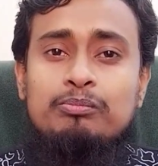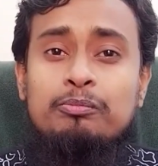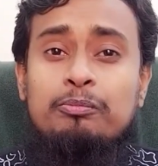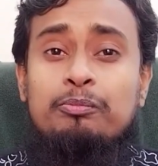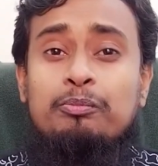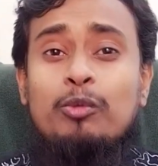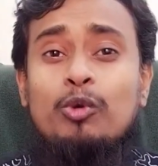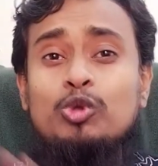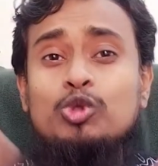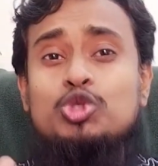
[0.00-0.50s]

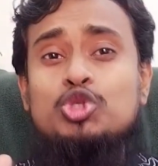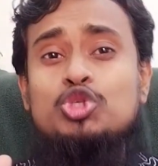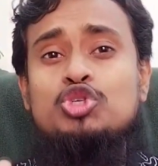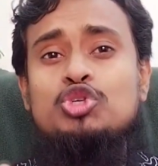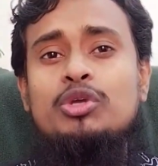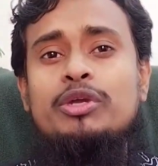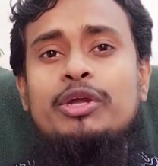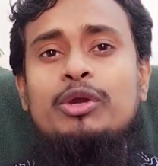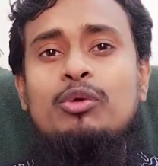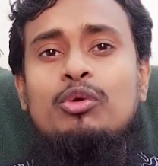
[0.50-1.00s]

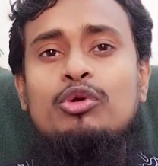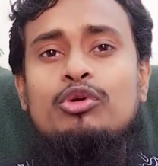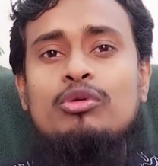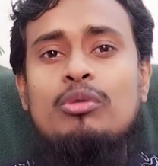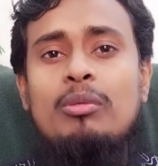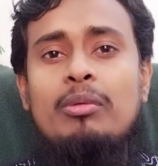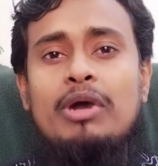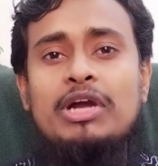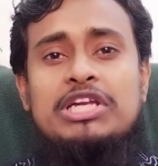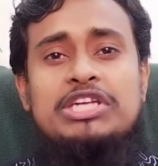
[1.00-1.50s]
boost
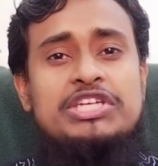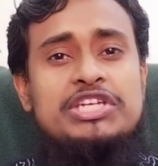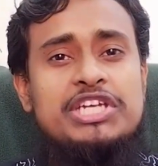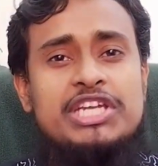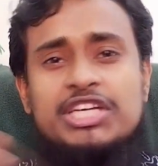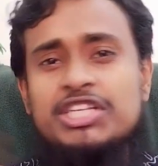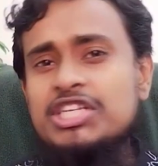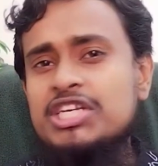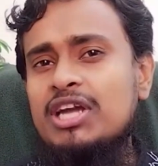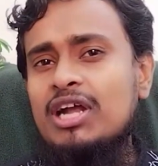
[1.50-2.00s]
your
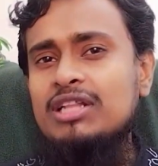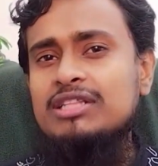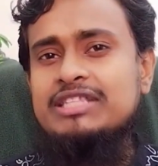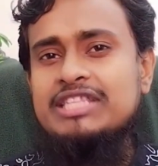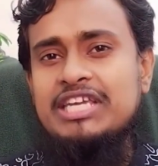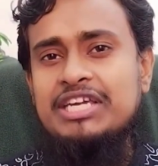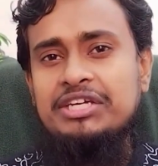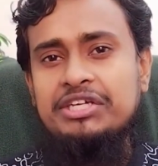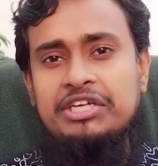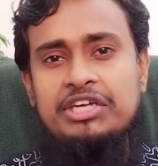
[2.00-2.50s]
critical
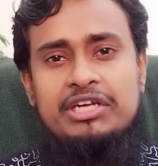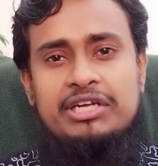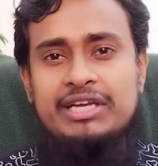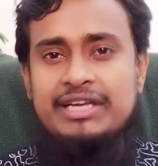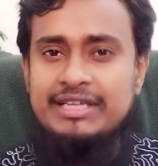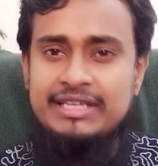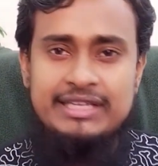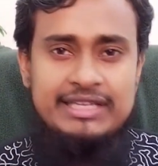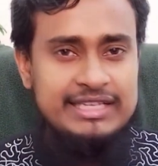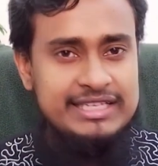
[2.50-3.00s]

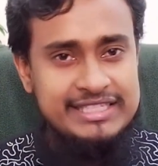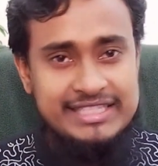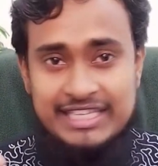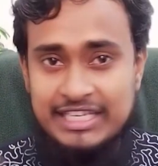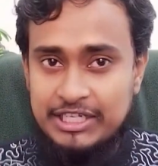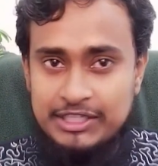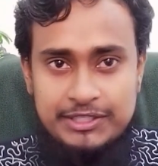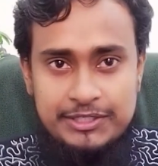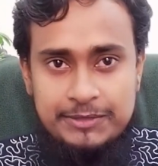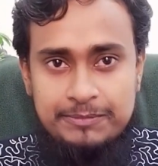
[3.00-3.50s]
thinking
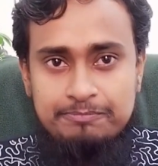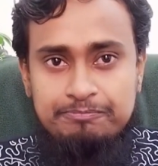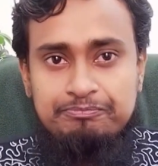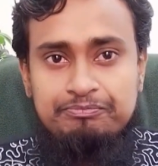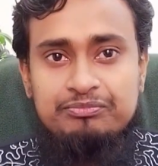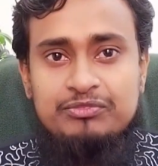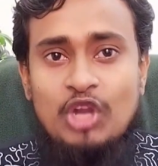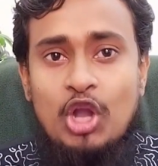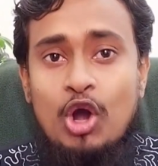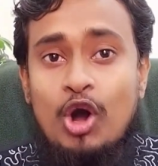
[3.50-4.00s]
skills.
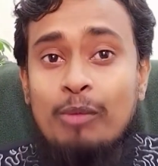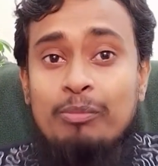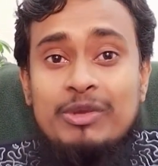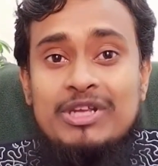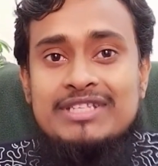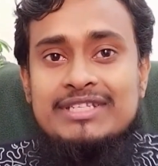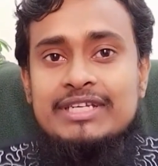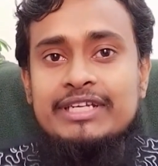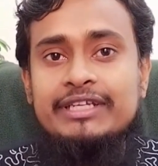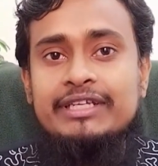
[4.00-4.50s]

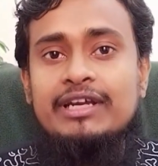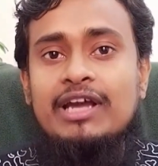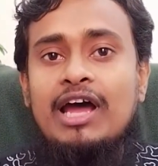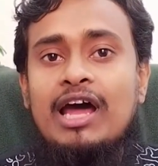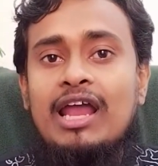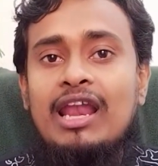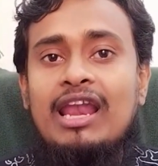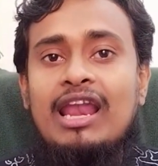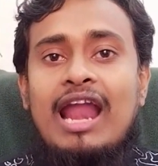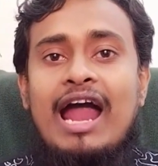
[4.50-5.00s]
Obviously,
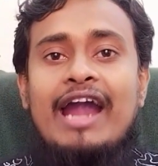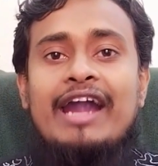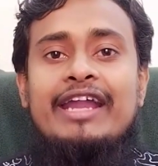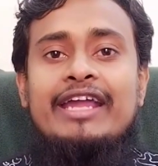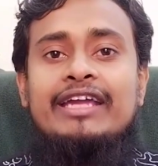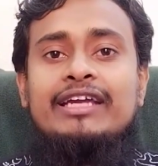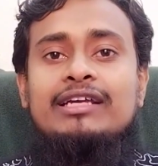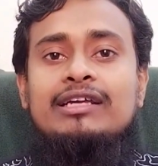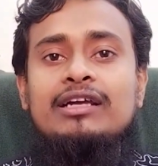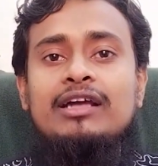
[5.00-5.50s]

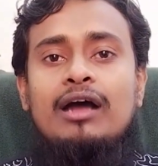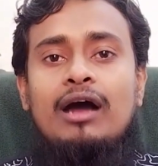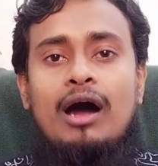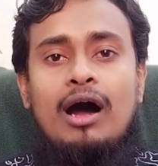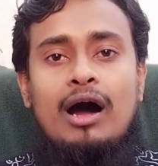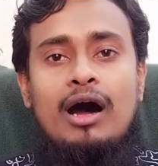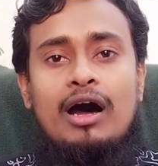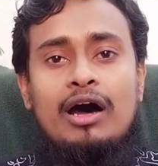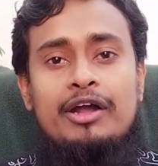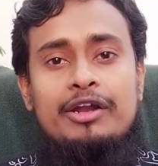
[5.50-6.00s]
learning
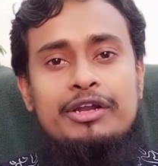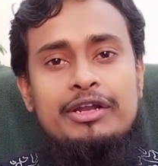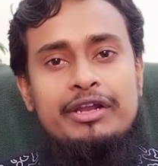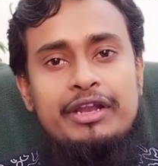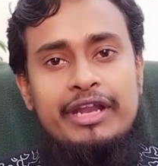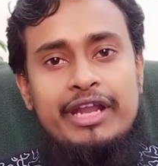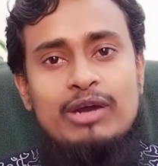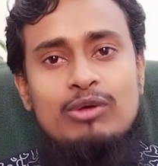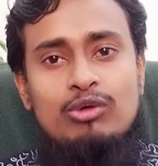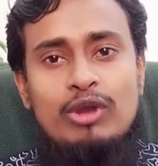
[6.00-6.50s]
a
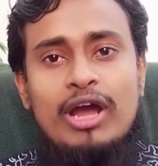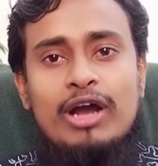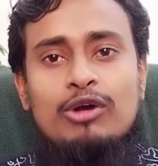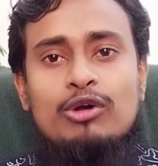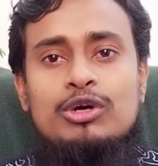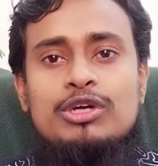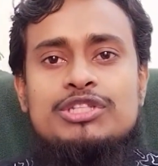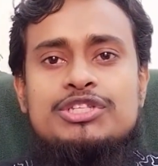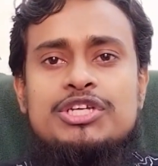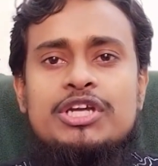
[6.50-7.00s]
new
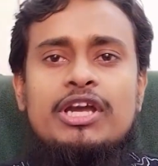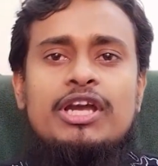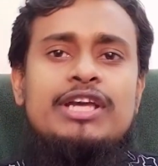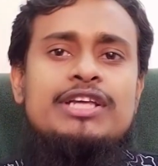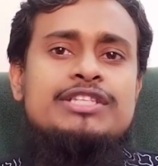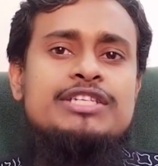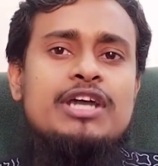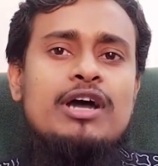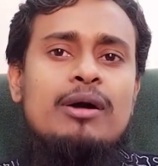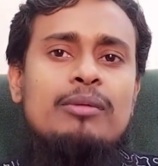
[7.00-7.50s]
language
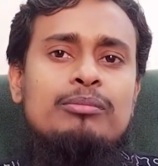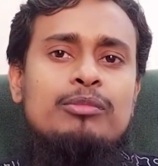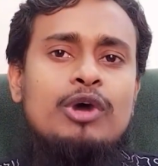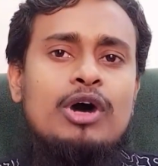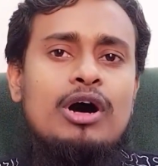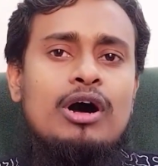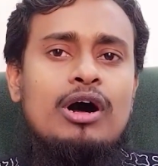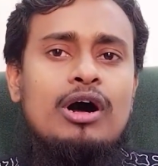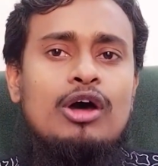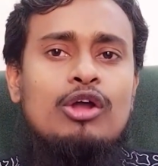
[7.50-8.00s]
is
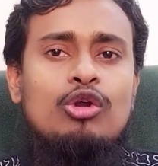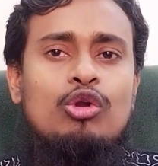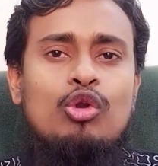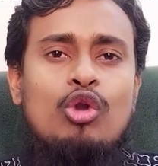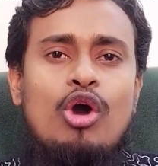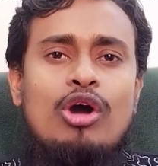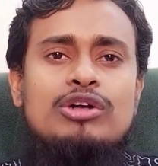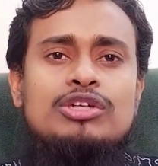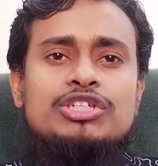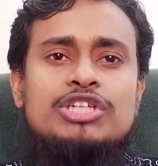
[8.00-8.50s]
a
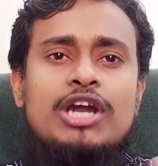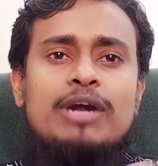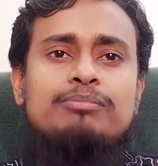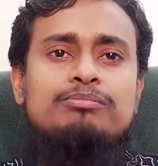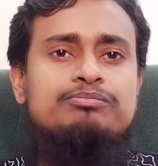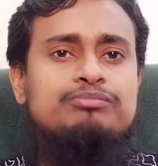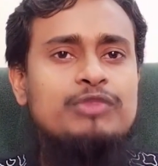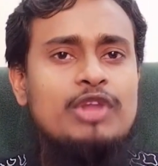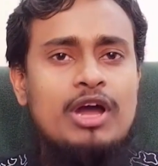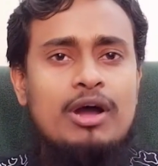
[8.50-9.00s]

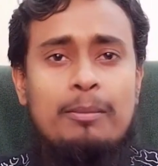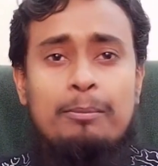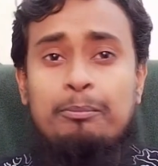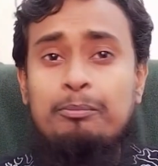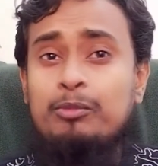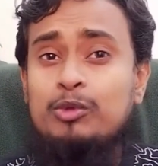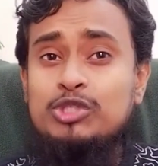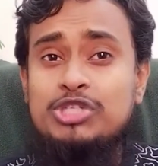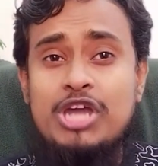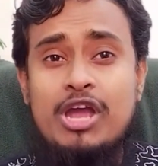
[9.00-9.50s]
long-term
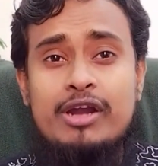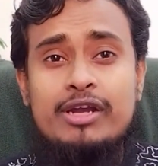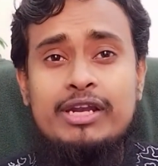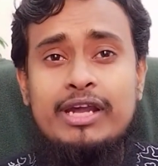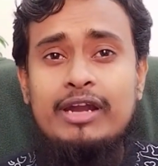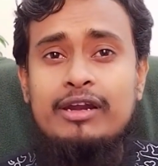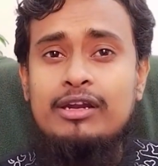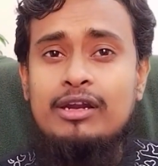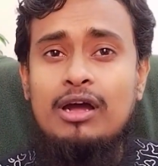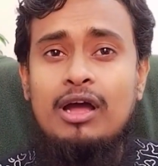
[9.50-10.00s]
project,
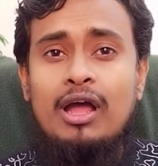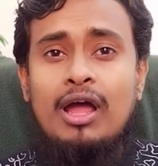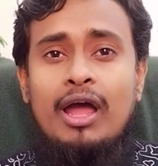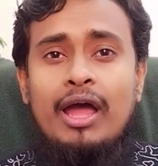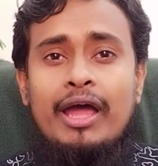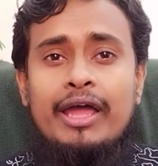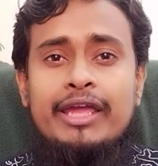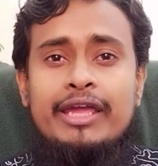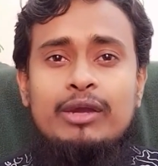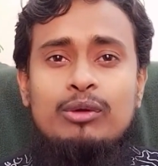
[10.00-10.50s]
and
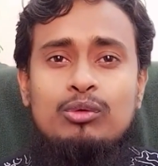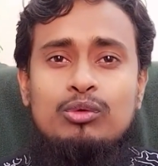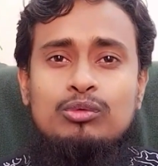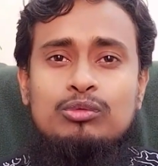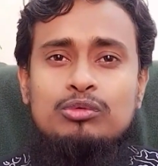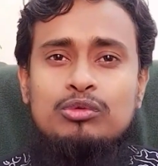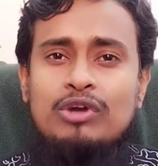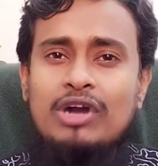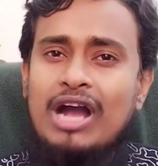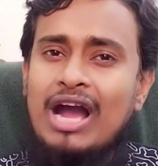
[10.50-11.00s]
you
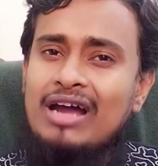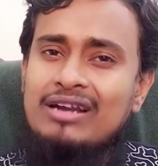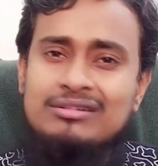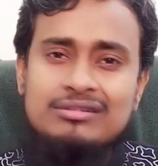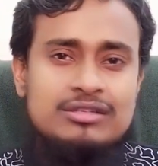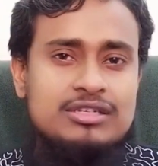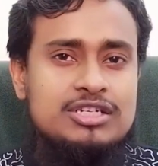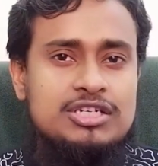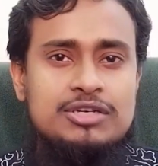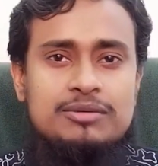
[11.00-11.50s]

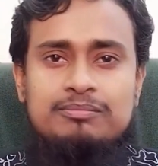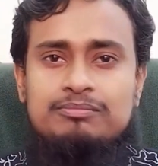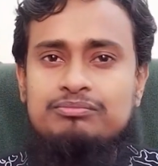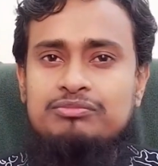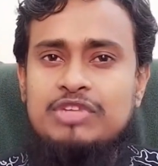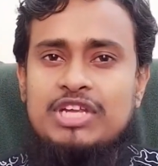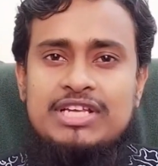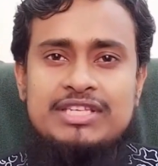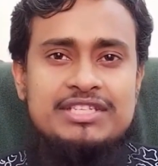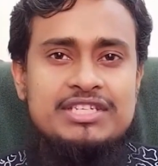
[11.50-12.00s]
can't
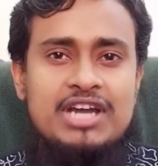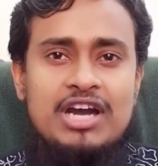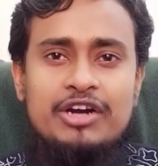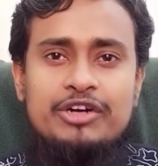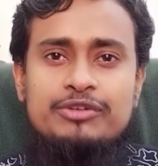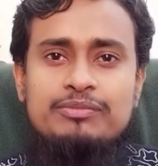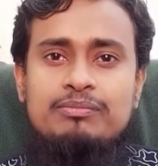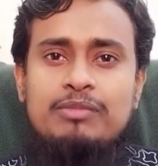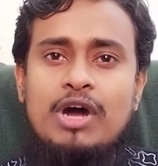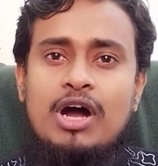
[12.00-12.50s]

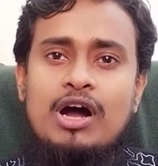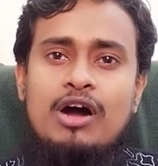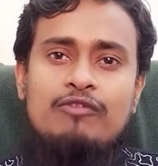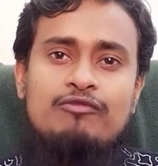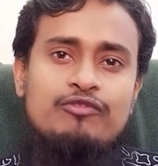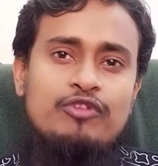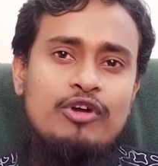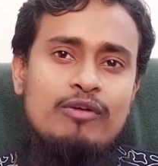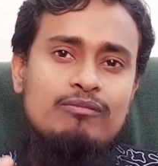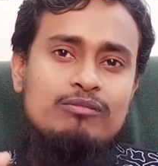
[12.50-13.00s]
start
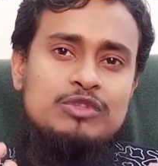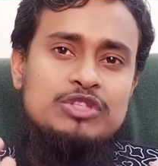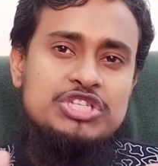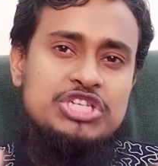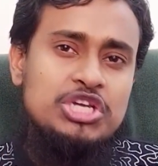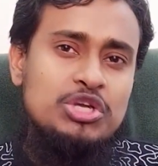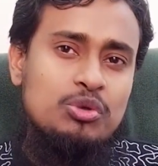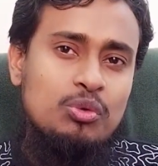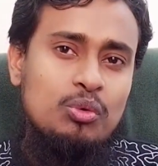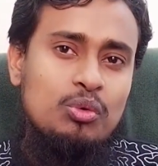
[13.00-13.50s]
from
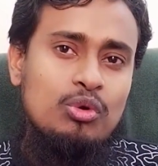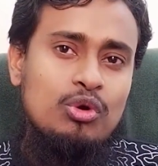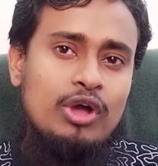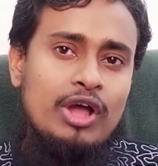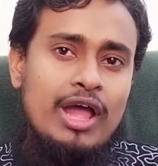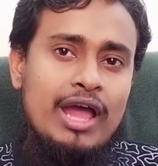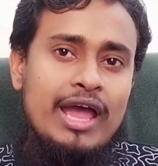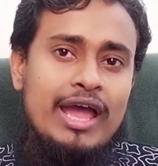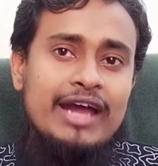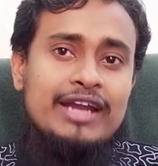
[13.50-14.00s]
zero
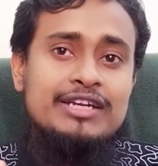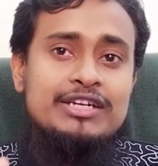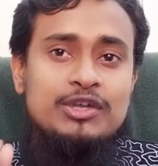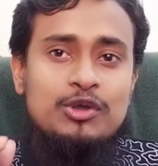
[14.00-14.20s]
and